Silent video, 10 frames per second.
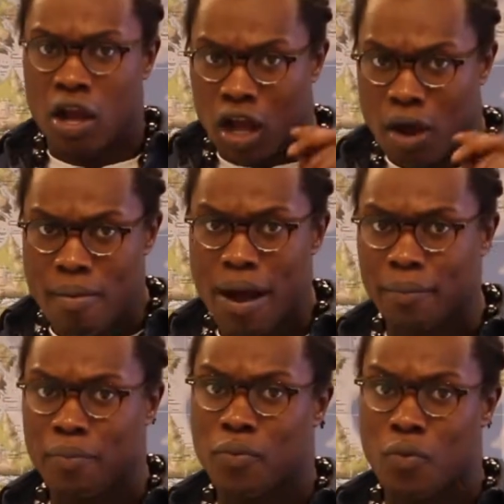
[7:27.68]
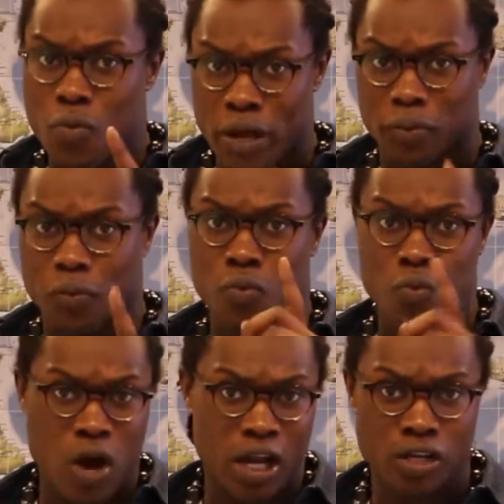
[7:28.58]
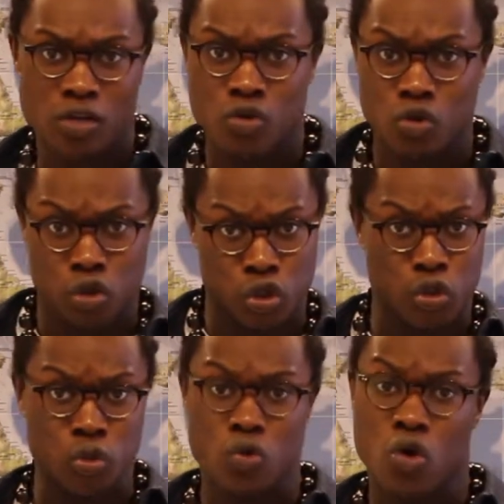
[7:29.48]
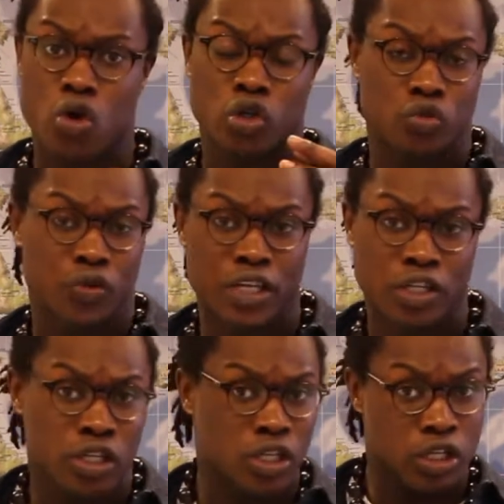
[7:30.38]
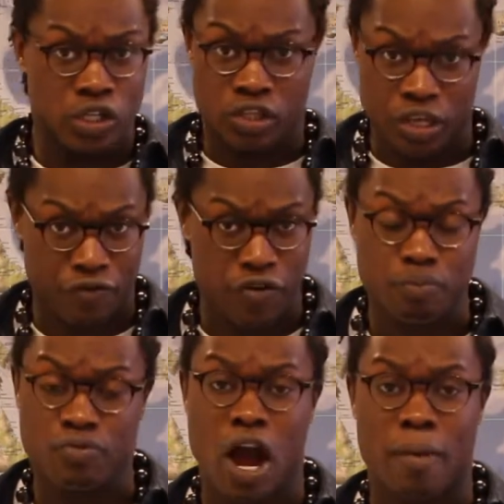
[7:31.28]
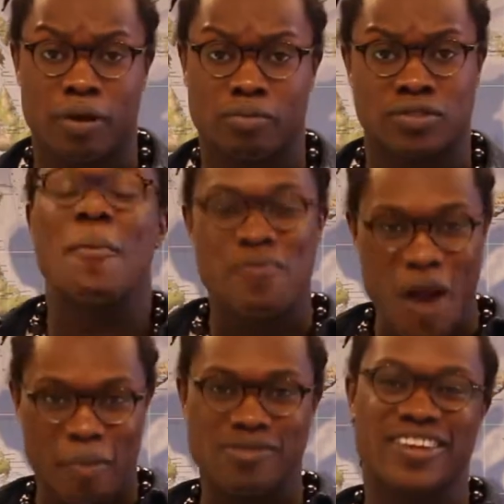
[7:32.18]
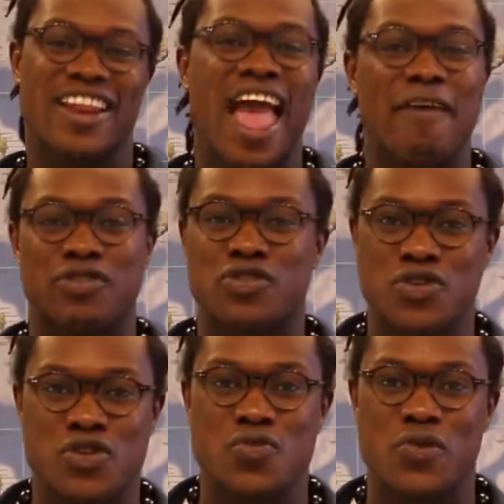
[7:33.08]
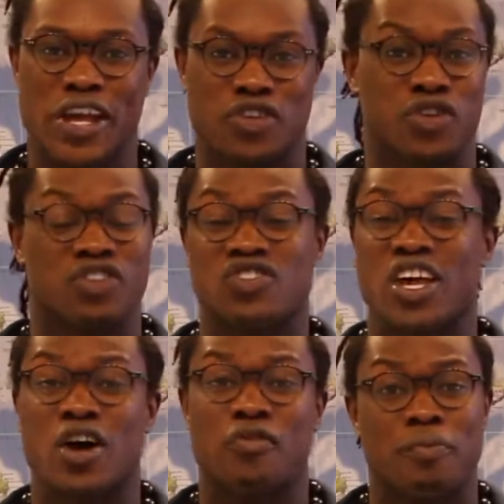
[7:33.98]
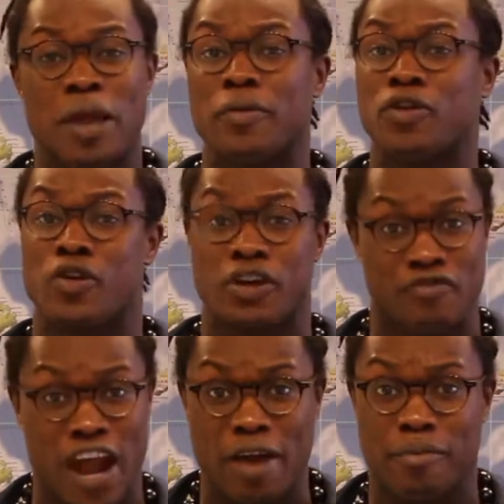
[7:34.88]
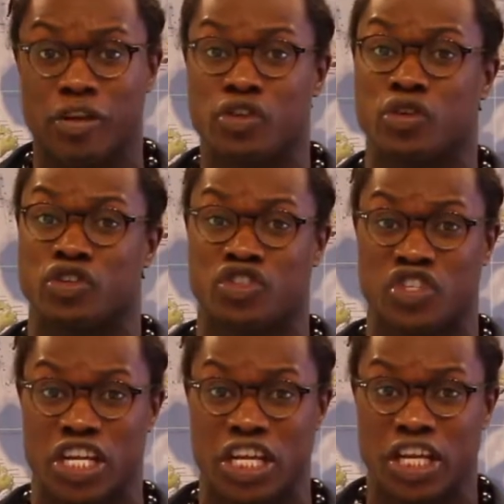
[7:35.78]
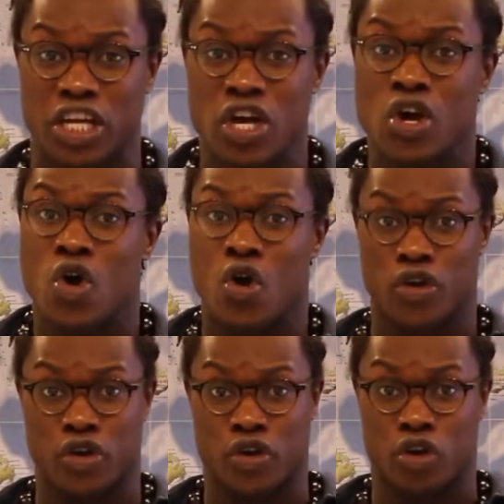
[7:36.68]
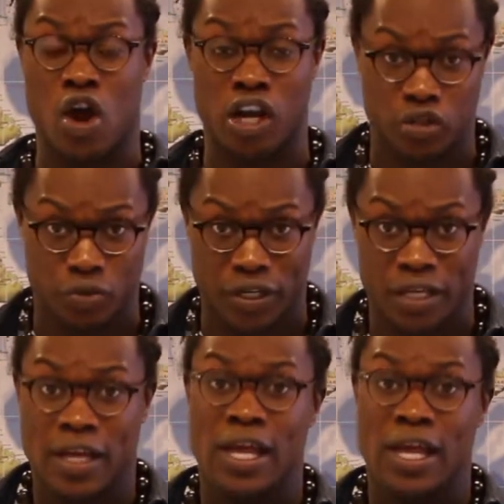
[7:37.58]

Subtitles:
Come up with 1, 2, or 3 different problems. Problems that can have to do with yourself, maybe your environment, your city, or your country.